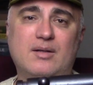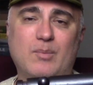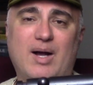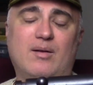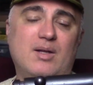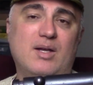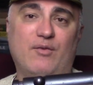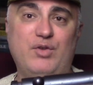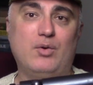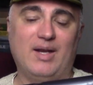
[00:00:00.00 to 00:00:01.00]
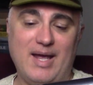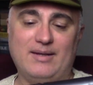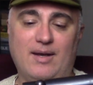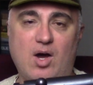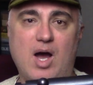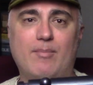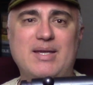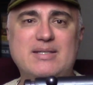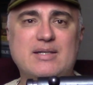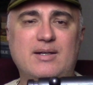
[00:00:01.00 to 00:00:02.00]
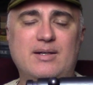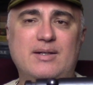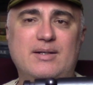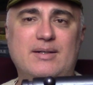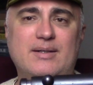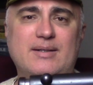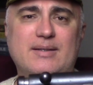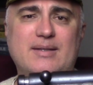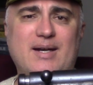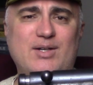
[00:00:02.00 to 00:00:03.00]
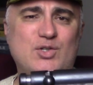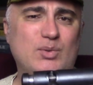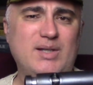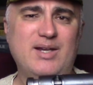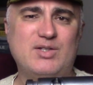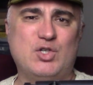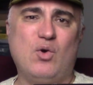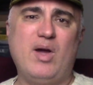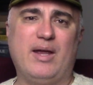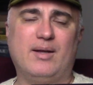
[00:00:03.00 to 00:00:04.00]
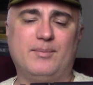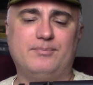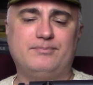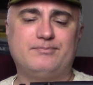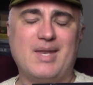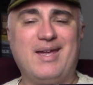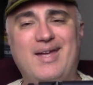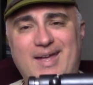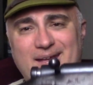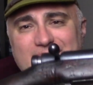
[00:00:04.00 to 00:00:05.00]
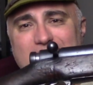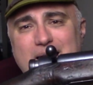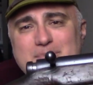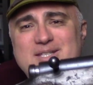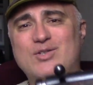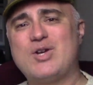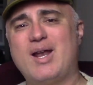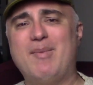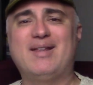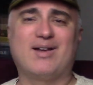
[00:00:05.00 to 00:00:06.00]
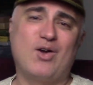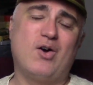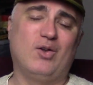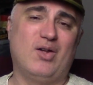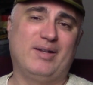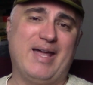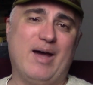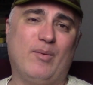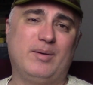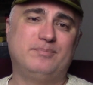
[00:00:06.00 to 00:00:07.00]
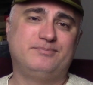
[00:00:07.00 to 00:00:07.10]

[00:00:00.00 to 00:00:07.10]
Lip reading: well, a few connected hobbies, that I truly enjoy. I'm still trying to make the call on that one.